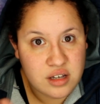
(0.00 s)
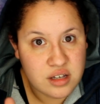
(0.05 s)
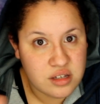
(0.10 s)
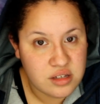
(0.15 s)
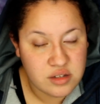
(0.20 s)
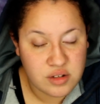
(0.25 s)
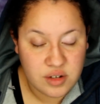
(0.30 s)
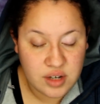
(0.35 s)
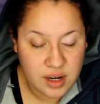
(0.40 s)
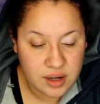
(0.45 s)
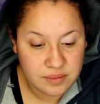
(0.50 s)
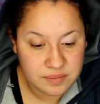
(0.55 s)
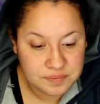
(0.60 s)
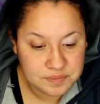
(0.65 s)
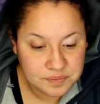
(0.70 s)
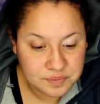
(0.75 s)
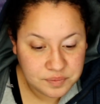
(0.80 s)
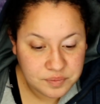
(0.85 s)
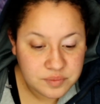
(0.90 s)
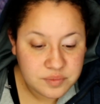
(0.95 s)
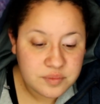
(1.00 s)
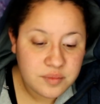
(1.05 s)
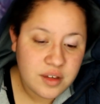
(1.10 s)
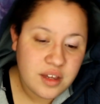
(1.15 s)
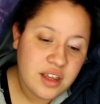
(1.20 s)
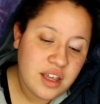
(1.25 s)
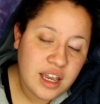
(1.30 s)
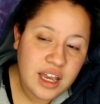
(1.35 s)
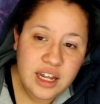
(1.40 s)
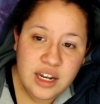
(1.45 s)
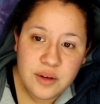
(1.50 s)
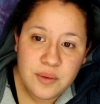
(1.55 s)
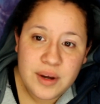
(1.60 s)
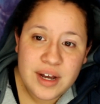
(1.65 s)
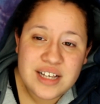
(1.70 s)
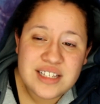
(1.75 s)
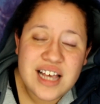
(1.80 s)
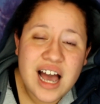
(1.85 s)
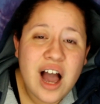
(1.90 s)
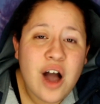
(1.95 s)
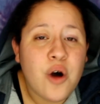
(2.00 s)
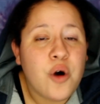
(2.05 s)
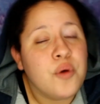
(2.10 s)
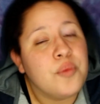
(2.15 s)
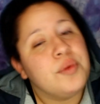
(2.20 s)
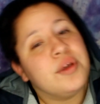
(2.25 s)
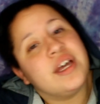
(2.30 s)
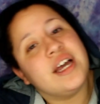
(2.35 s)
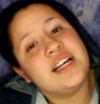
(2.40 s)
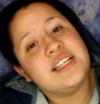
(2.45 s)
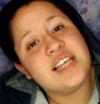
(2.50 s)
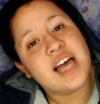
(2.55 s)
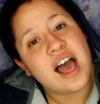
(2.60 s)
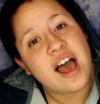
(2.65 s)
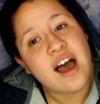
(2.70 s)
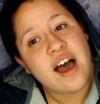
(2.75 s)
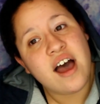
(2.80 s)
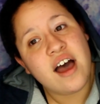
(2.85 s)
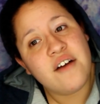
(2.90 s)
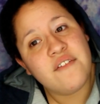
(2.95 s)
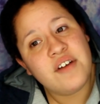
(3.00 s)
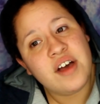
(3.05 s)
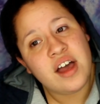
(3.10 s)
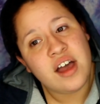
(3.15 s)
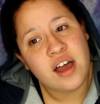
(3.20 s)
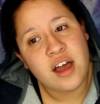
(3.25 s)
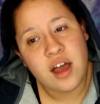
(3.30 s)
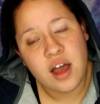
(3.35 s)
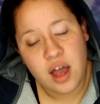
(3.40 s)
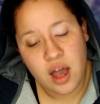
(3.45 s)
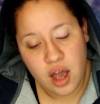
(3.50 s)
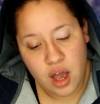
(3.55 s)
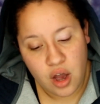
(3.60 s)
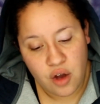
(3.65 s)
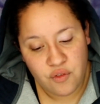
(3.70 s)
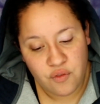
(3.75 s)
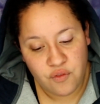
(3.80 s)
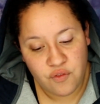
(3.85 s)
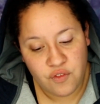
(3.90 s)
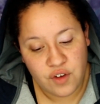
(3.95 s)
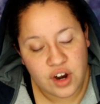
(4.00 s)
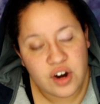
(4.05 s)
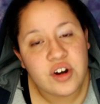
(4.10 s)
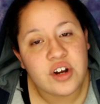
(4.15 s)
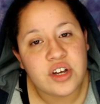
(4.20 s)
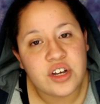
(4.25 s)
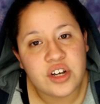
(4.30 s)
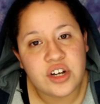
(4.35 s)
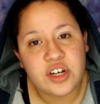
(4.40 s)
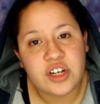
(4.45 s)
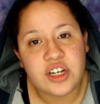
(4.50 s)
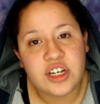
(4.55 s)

So yeah, anyways, I hope you guys have a very good